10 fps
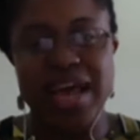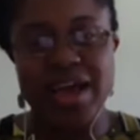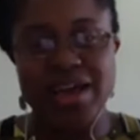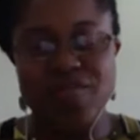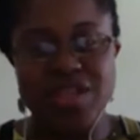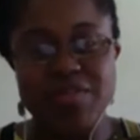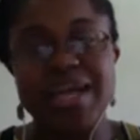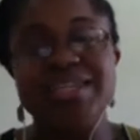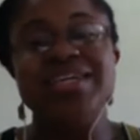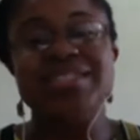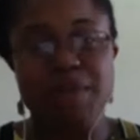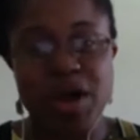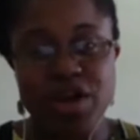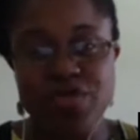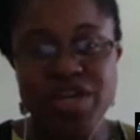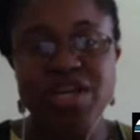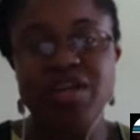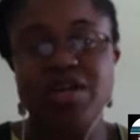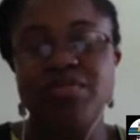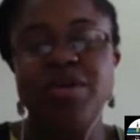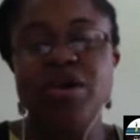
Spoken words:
giving them ideas about curriculum,